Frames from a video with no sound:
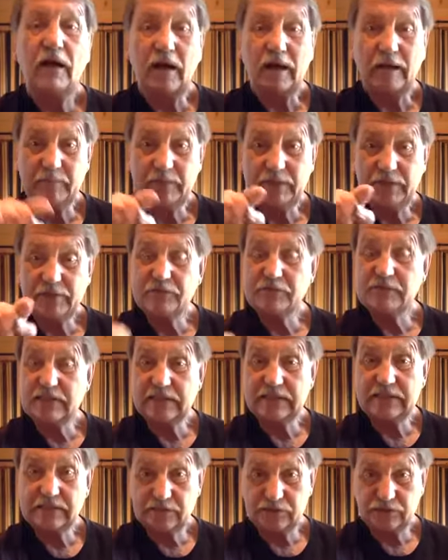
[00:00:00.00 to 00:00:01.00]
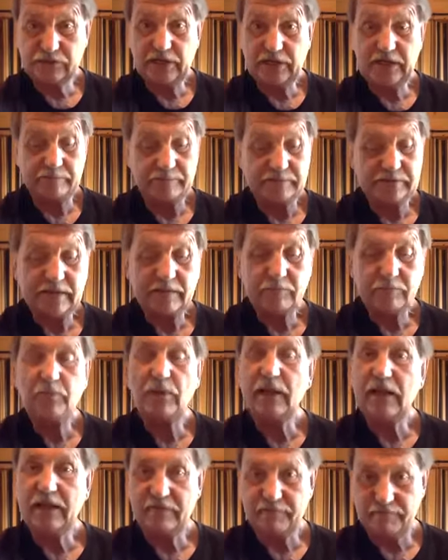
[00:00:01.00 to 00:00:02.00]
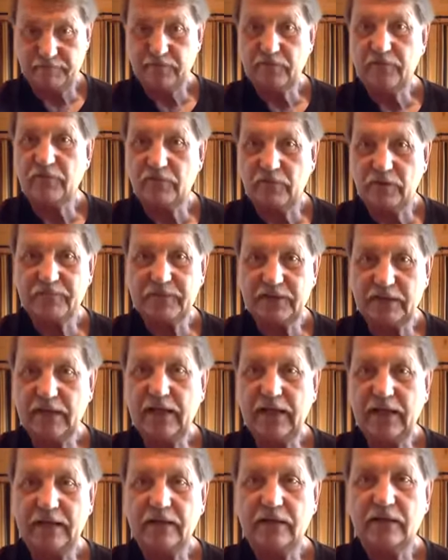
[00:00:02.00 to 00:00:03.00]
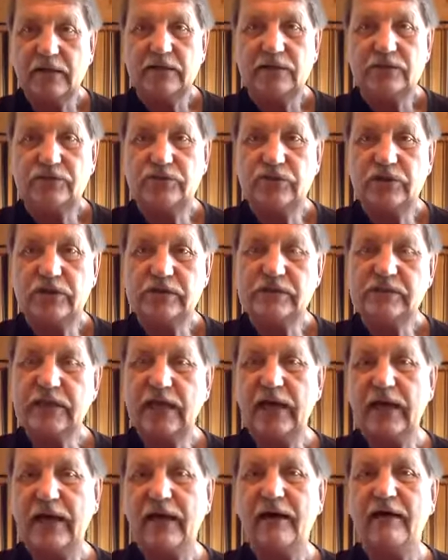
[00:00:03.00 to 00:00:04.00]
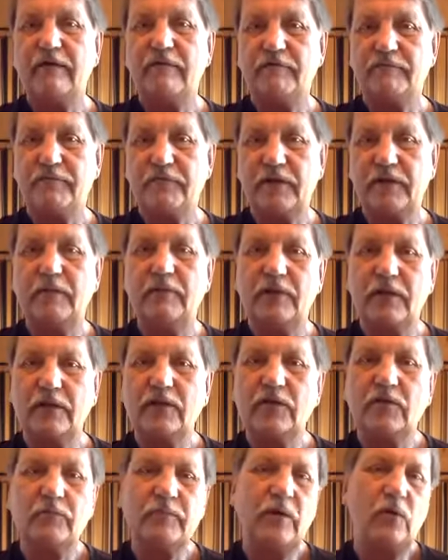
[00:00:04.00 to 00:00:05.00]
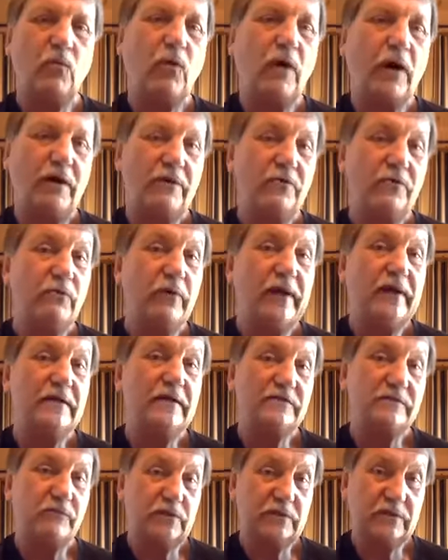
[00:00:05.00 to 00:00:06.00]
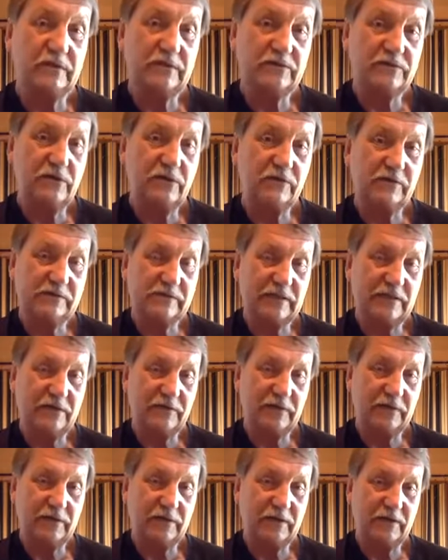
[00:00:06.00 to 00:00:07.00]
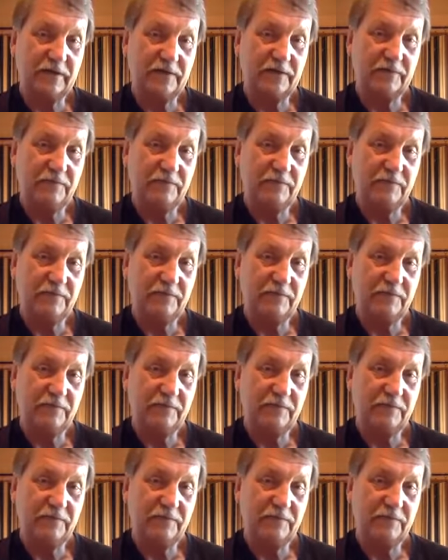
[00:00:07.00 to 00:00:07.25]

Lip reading: I'm going to use these shapes and play further up the neck just to have a little bit wider range of what the guitar is sounding like.